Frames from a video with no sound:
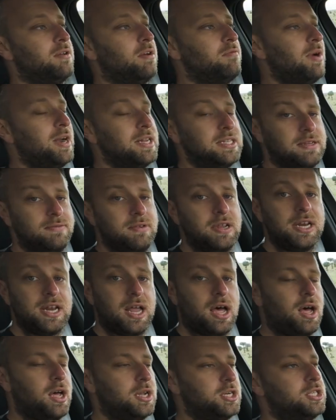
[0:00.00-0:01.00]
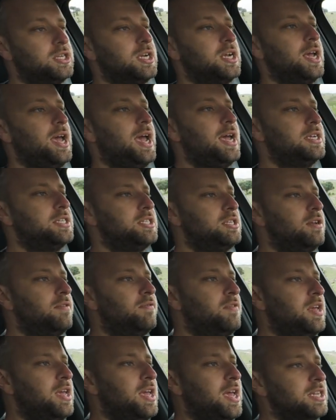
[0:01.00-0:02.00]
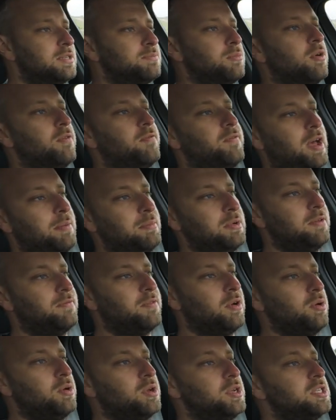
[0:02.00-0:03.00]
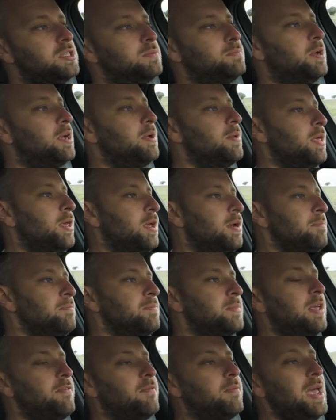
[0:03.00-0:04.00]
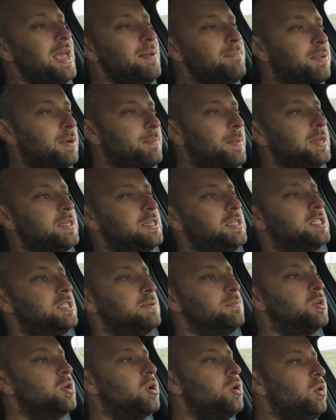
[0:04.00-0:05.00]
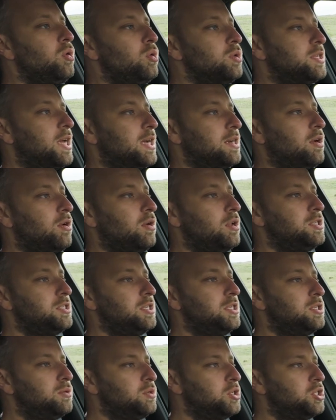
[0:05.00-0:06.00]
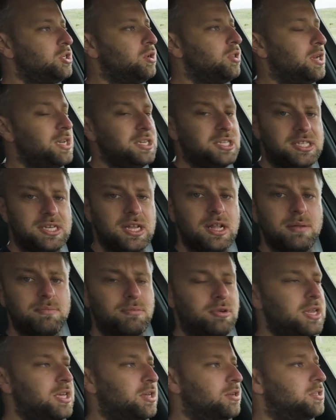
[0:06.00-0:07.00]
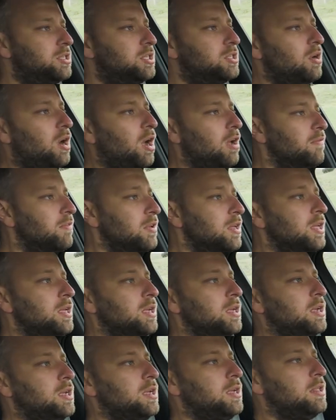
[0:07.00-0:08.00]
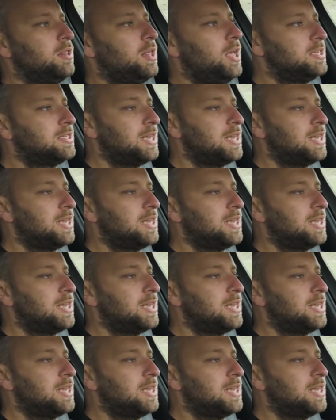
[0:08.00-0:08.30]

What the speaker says: a relatively large SUV, it's more family focused, but they've implemented some cool technology to ensure that it's still pretty good to drive. There's